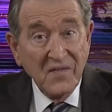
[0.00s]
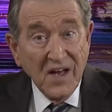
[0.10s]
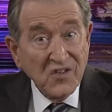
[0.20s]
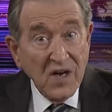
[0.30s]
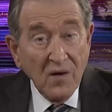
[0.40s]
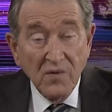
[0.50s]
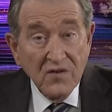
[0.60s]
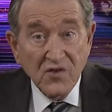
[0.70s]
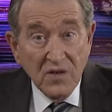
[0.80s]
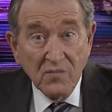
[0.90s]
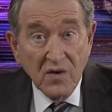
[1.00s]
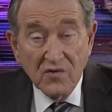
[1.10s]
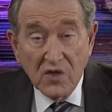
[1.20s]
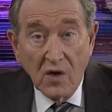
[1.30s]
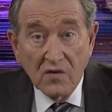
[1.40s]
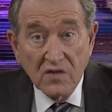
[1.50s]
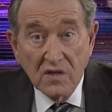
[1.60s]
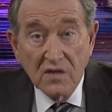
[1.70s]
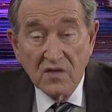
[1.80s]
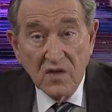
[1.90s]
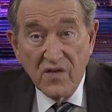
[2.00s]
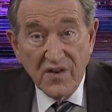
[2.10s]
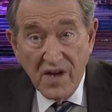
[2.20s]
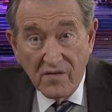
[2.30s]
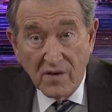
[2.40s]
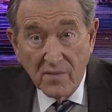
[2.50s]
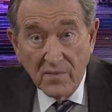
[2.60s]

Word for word: that's how Brother Sumrall talked to the devil.